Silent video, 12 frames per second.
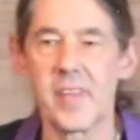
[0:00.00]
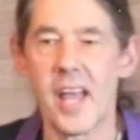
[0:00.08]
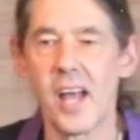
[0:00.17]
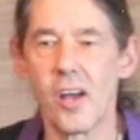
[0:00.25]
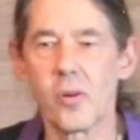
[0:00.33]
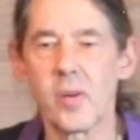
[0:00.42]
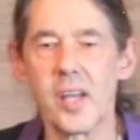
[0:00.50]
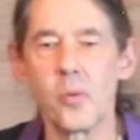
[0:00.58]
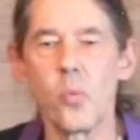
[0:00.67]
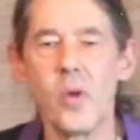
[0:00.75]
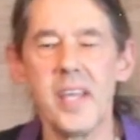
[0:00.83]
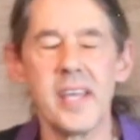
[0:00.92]

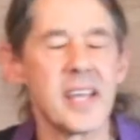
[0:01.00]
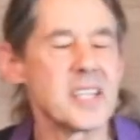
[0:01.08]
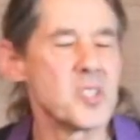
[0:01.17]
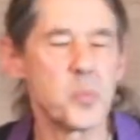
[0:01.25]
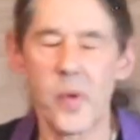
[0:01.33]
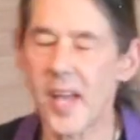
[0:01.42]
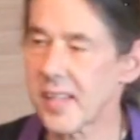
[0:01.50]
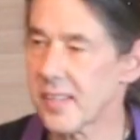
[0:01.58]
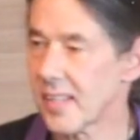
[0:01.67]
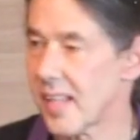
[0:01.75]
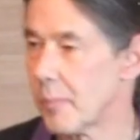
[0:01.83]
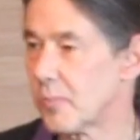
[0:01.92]

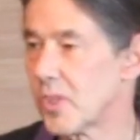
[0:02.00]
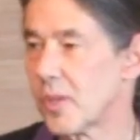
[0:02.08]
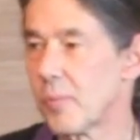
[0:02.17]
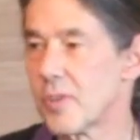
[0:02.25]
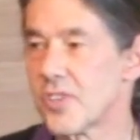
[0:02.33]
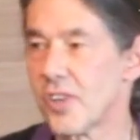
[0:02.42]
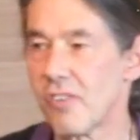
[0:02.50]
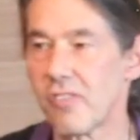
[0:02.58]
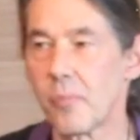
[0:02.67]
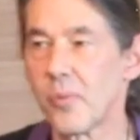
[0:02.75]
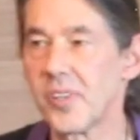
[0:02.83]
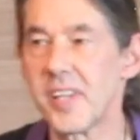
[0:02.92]
expect them to preserve
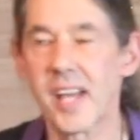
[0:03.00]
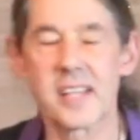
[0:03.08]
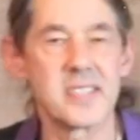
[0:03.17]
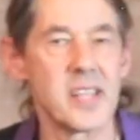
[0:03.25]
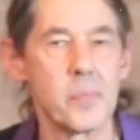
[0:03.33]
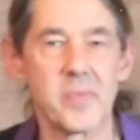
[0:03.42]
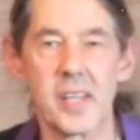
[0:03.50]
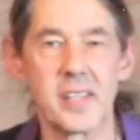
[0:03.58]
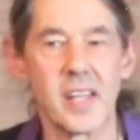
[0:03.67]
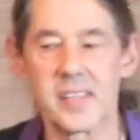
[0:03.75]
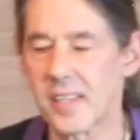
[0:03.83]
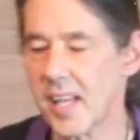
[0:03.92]
and protect
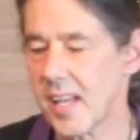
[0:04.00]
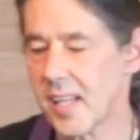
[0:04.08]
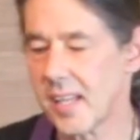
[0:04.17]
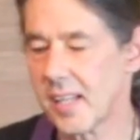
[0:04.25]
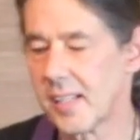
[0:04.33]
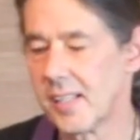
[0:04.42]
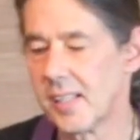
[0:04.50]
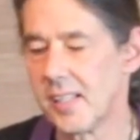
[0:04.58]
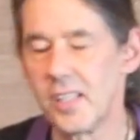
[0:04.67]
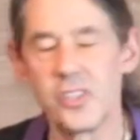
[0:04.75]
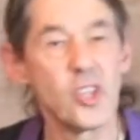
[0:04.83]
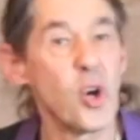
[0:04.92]
something that they
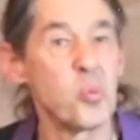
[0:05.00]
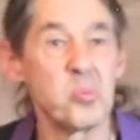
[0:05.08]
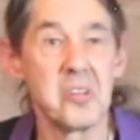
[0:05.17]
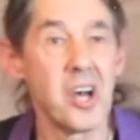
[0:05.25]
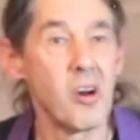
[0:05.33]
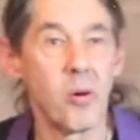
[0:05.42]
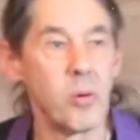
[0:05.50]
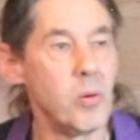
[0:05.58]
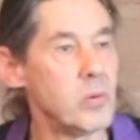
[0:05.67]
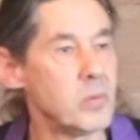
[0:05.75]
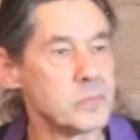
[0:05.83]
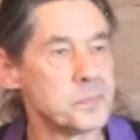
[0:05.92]
don't know,
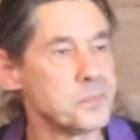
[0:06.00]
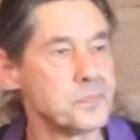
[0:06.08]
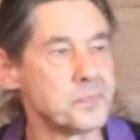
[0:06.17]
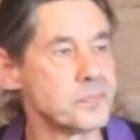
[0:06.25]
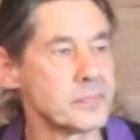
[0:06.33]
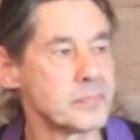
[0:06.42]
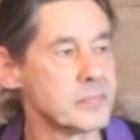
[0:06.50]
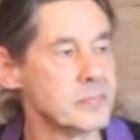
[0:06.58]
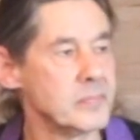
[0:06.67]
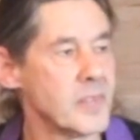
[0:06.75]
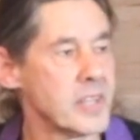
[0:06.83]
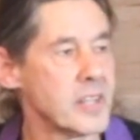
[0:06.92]

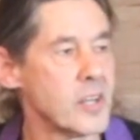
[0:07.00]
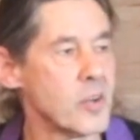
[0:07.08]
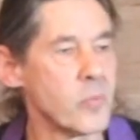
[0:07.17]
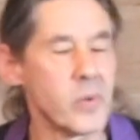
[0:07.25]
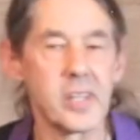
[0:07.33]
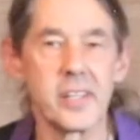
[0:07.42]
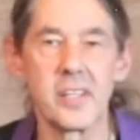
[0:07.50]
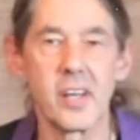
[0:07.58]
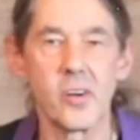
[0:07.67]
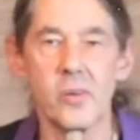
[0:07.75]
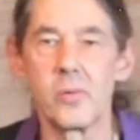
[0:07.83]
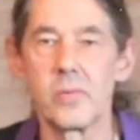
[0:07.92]
that they don't really
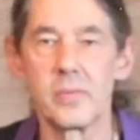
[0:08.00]
know?